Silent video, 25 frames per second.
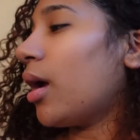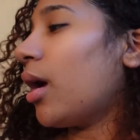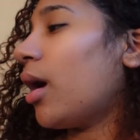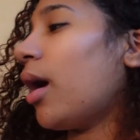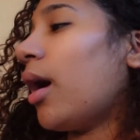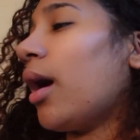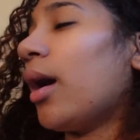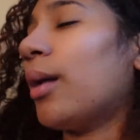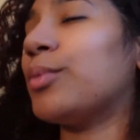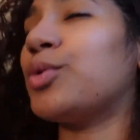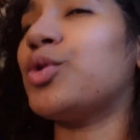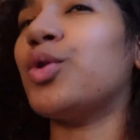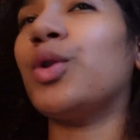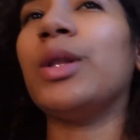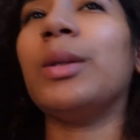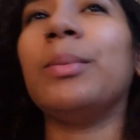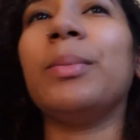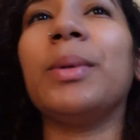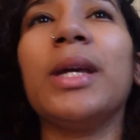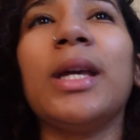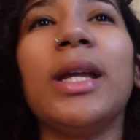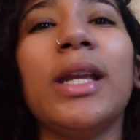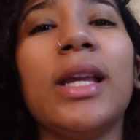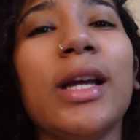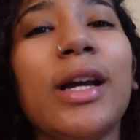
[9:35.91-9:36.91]
Um, so in the
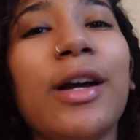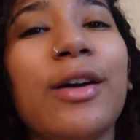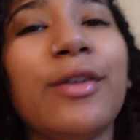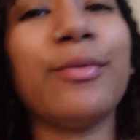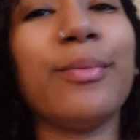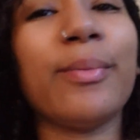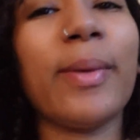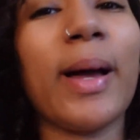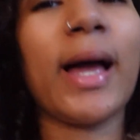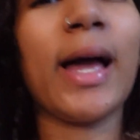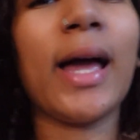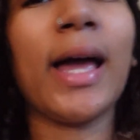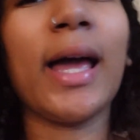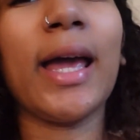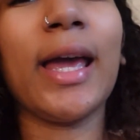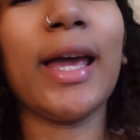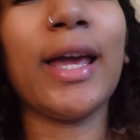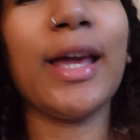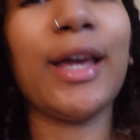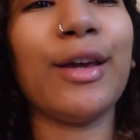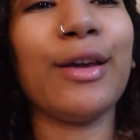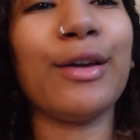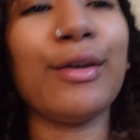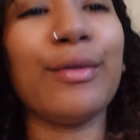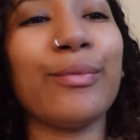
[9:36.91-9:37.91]
beginning of
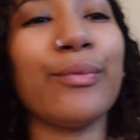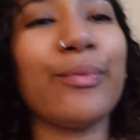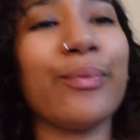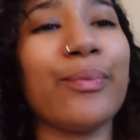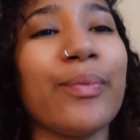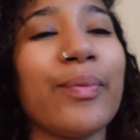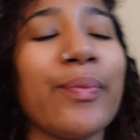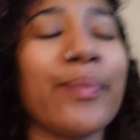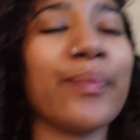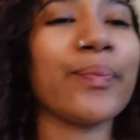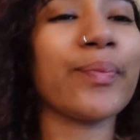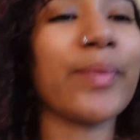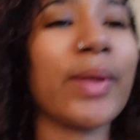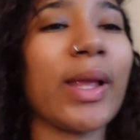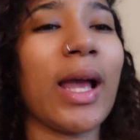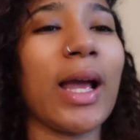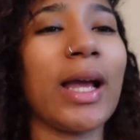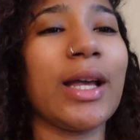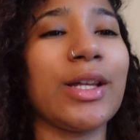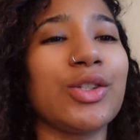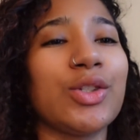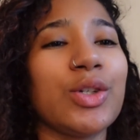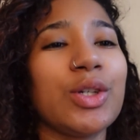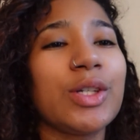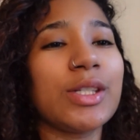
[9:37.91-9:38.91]
my I
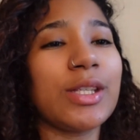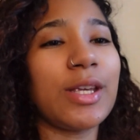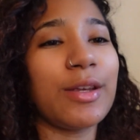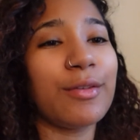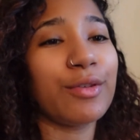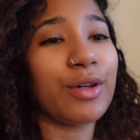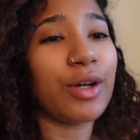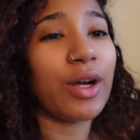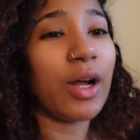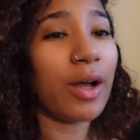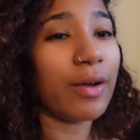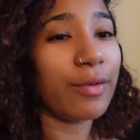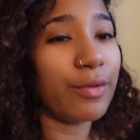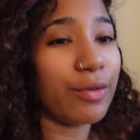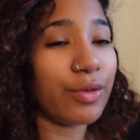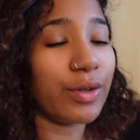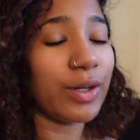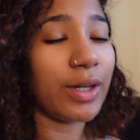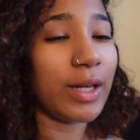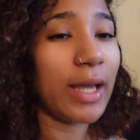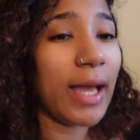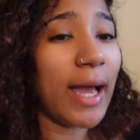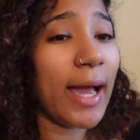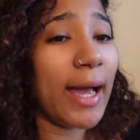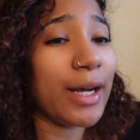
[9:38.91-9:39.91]
guess you could say
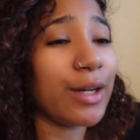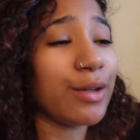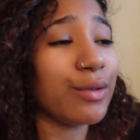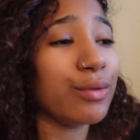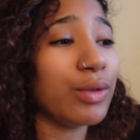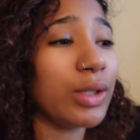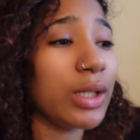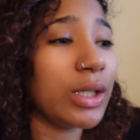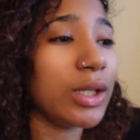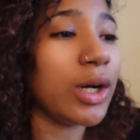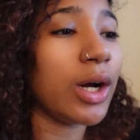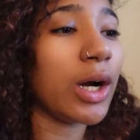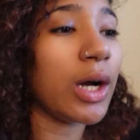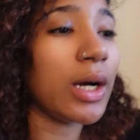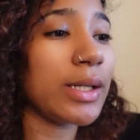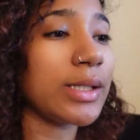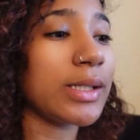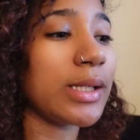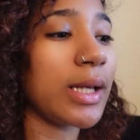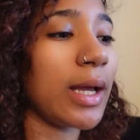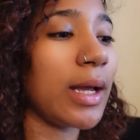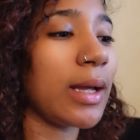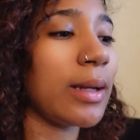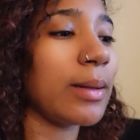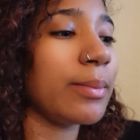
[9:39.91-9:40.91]
recovery. I had a really hard
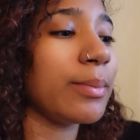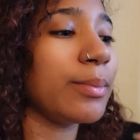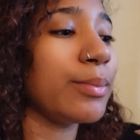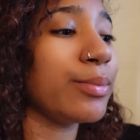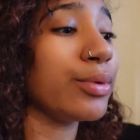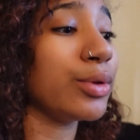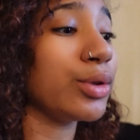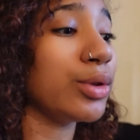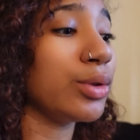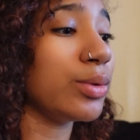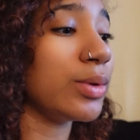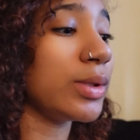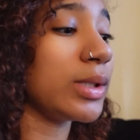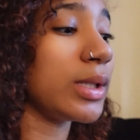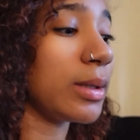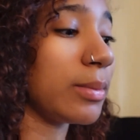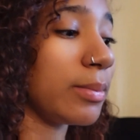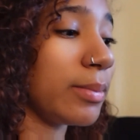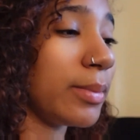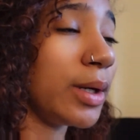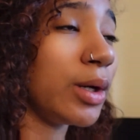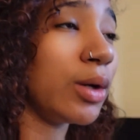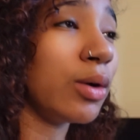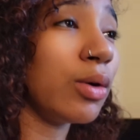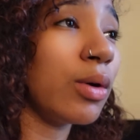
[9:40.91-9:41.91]
time
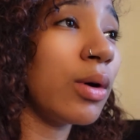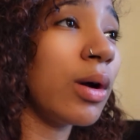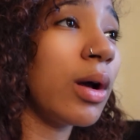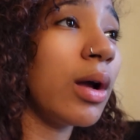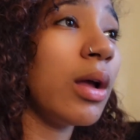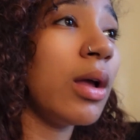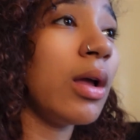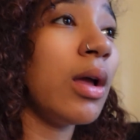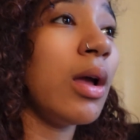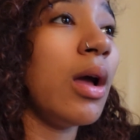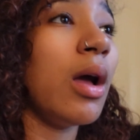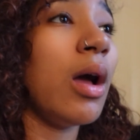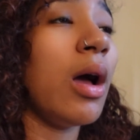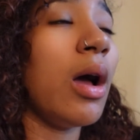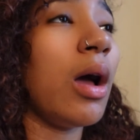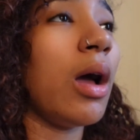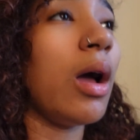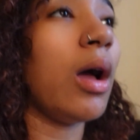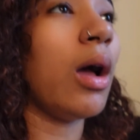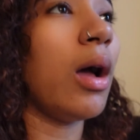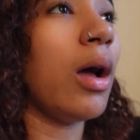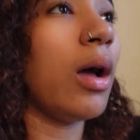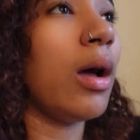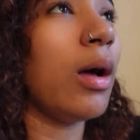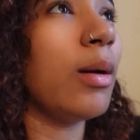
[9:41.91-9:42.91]
producing milk.
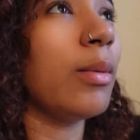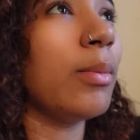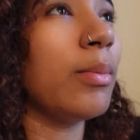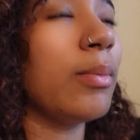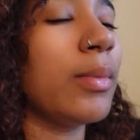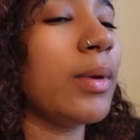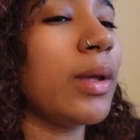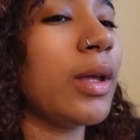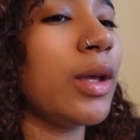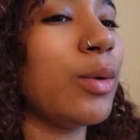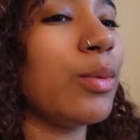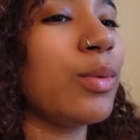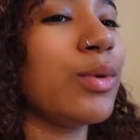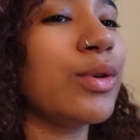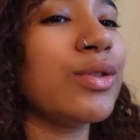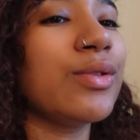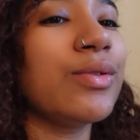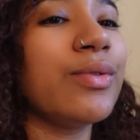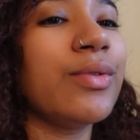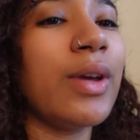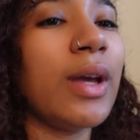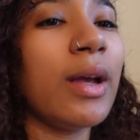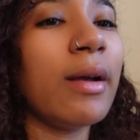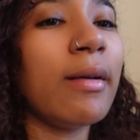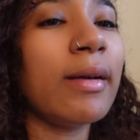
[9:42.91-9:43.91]
Um, it was
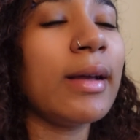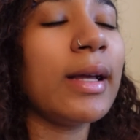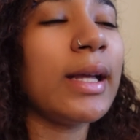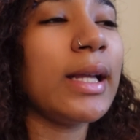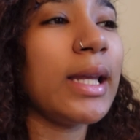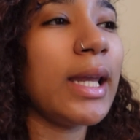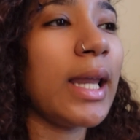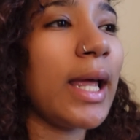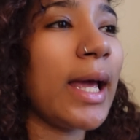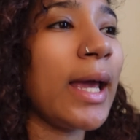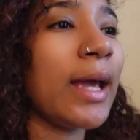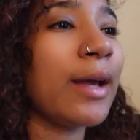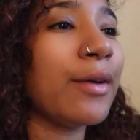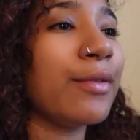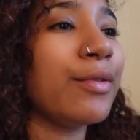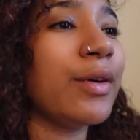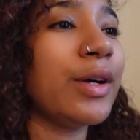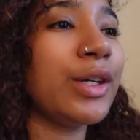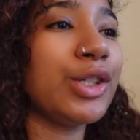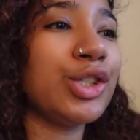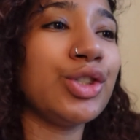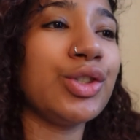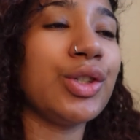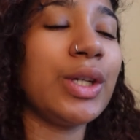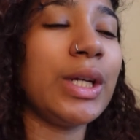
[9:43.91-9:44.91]
very like
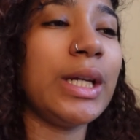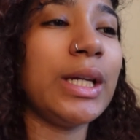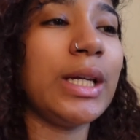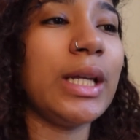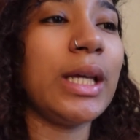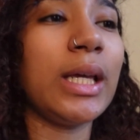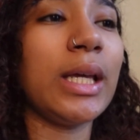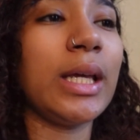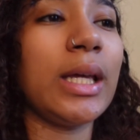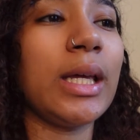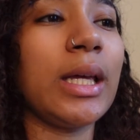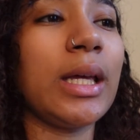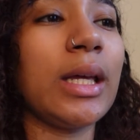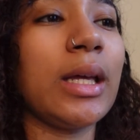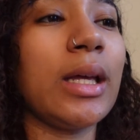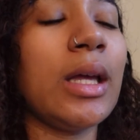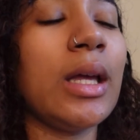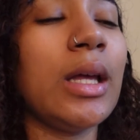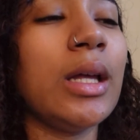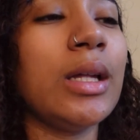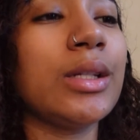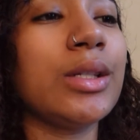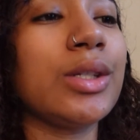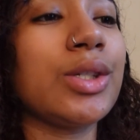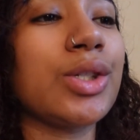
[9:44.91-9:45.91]
frustrating,
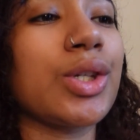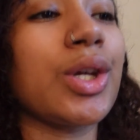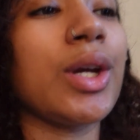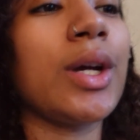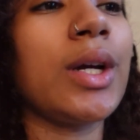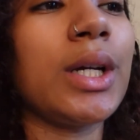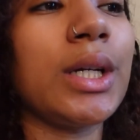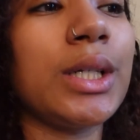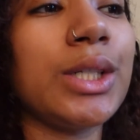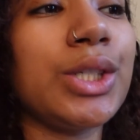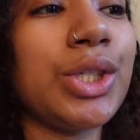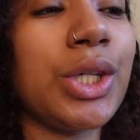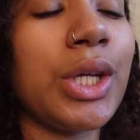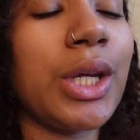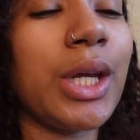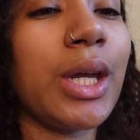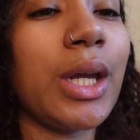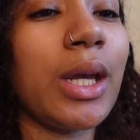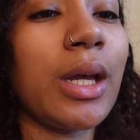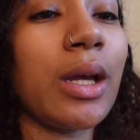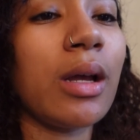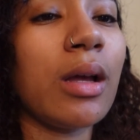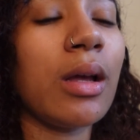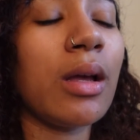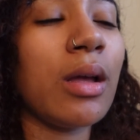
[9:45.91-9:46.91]

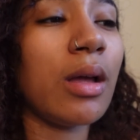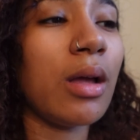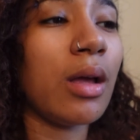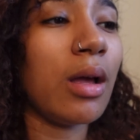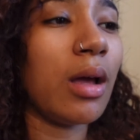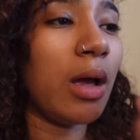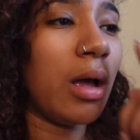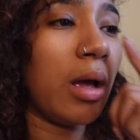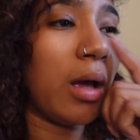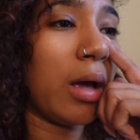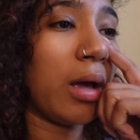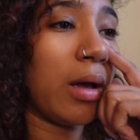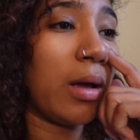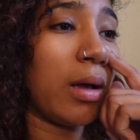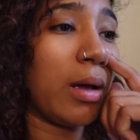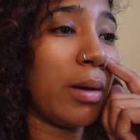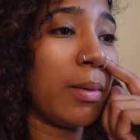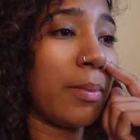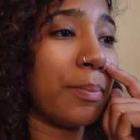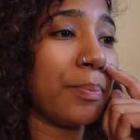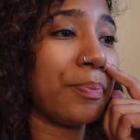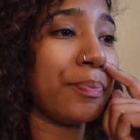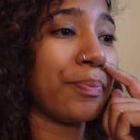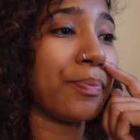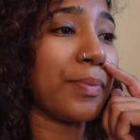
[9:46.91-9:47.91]
discouraging,
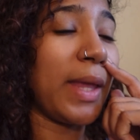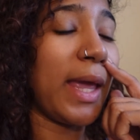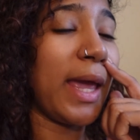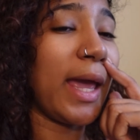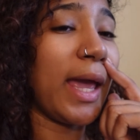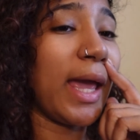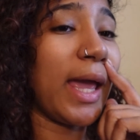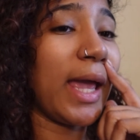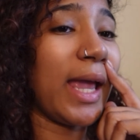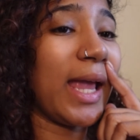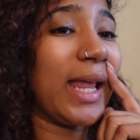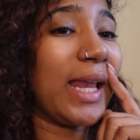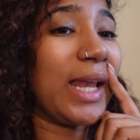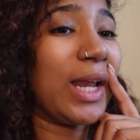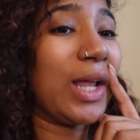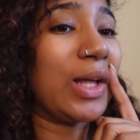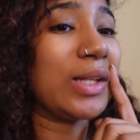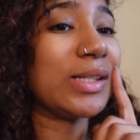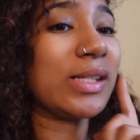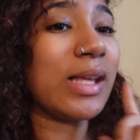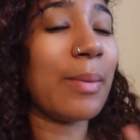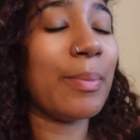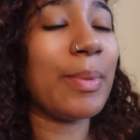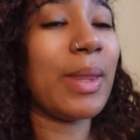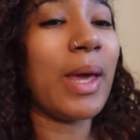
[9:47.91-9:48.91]
um, and
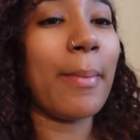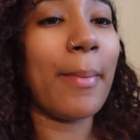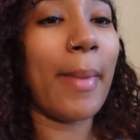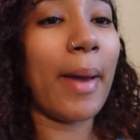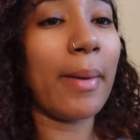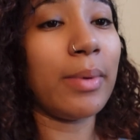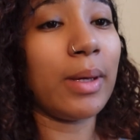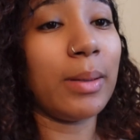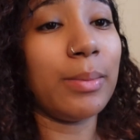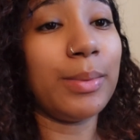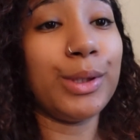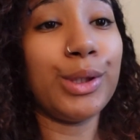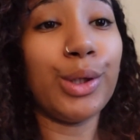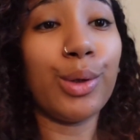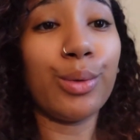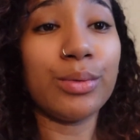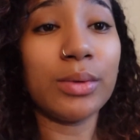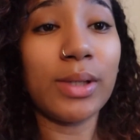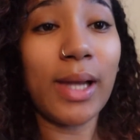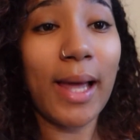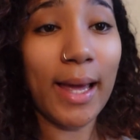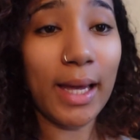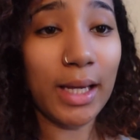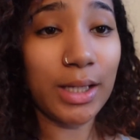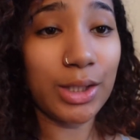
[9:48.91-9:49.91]
on top of that, my baby don't
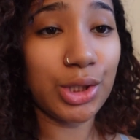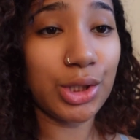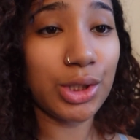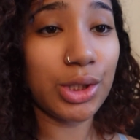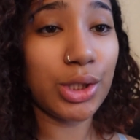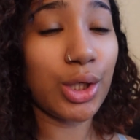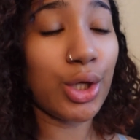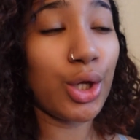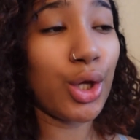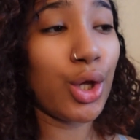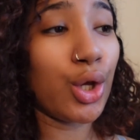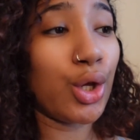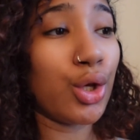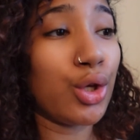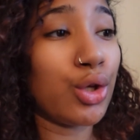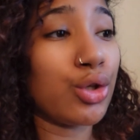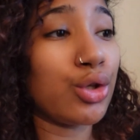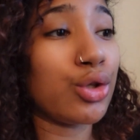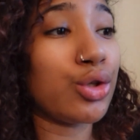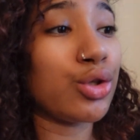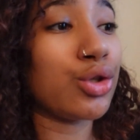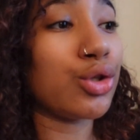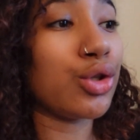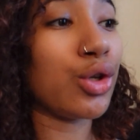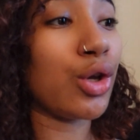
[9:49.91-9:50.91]
latch.
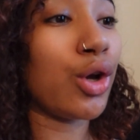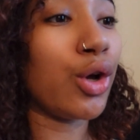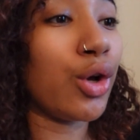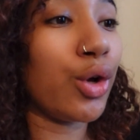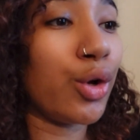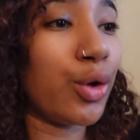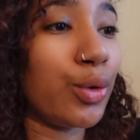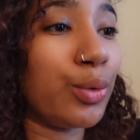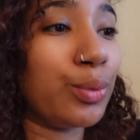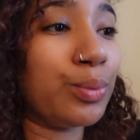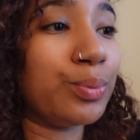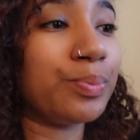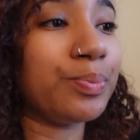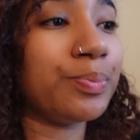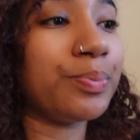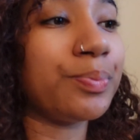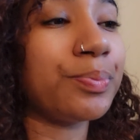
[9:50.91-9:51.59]
So